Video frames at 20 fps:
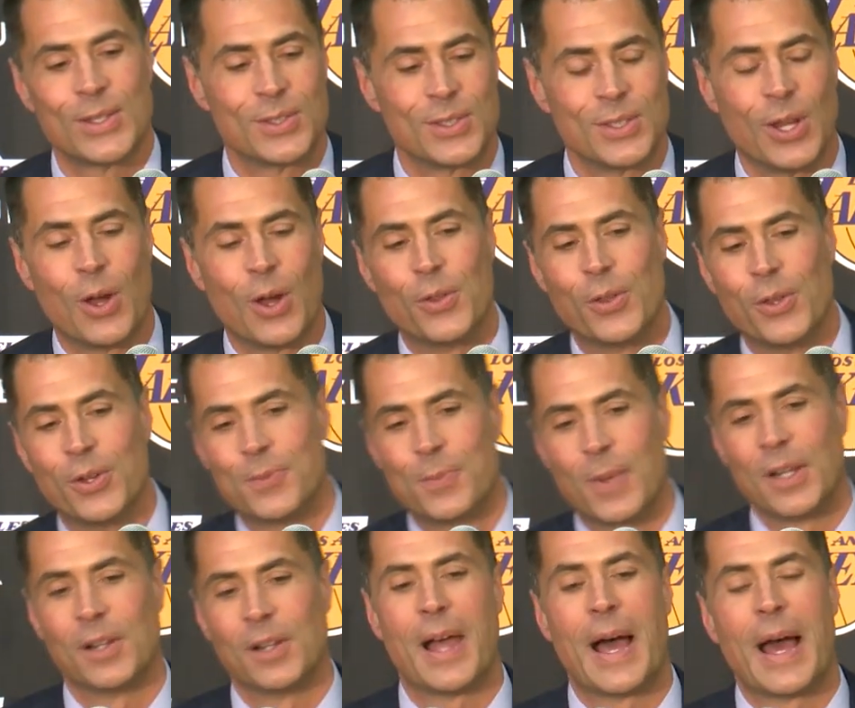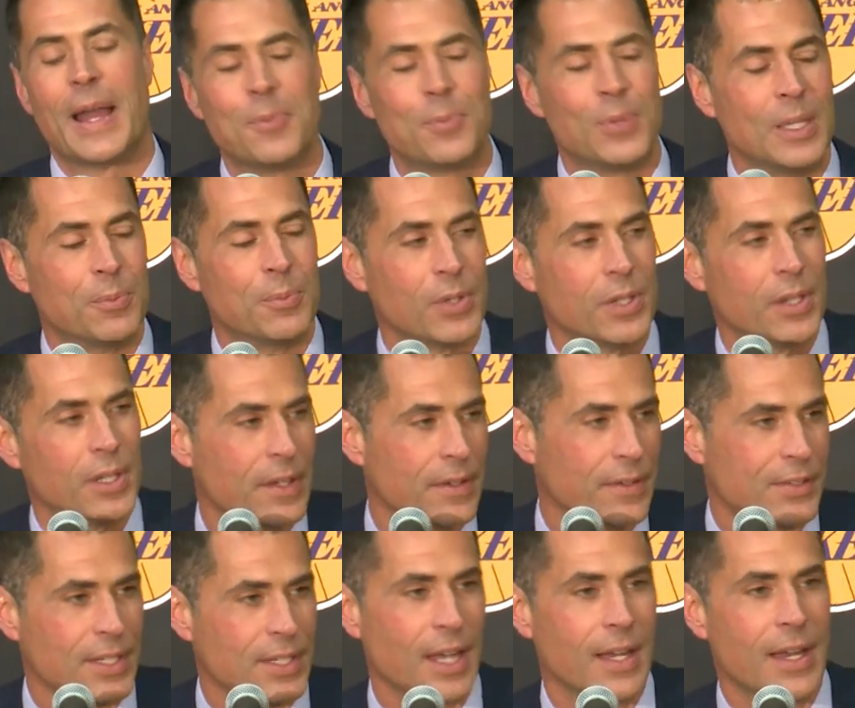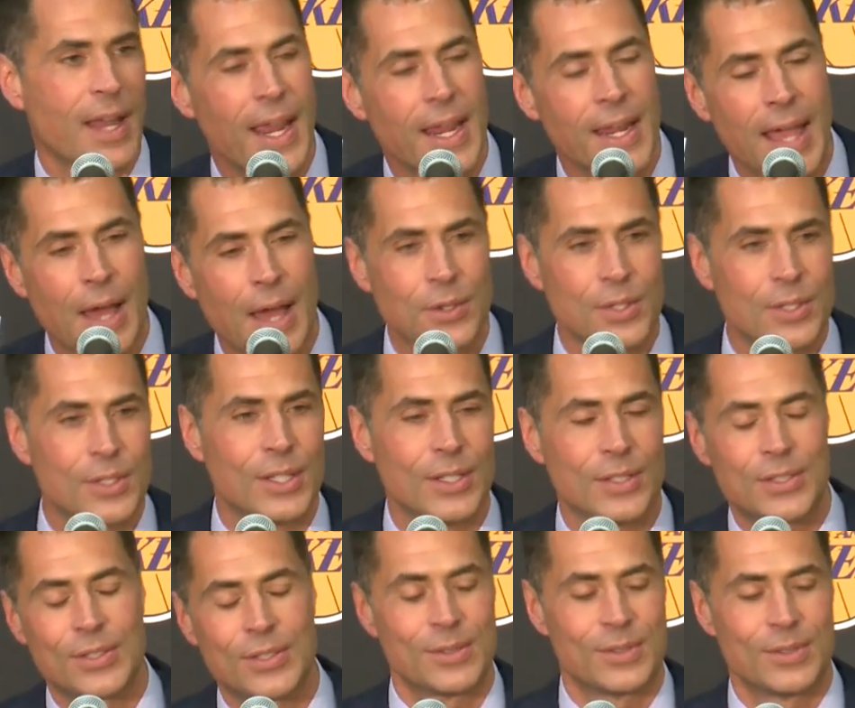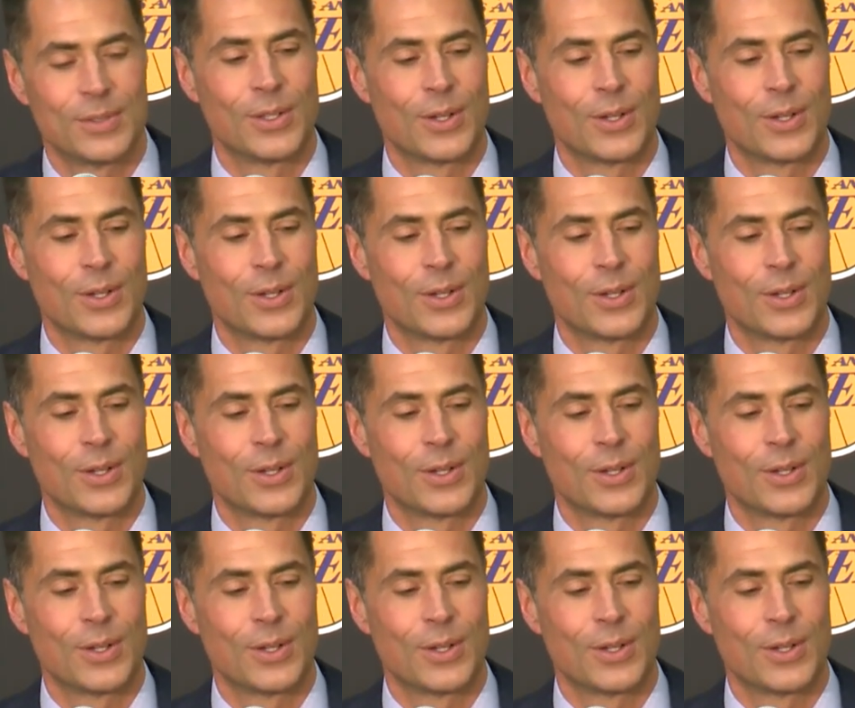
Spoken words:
you know, there's been a lot of people that have said, hey, how did this,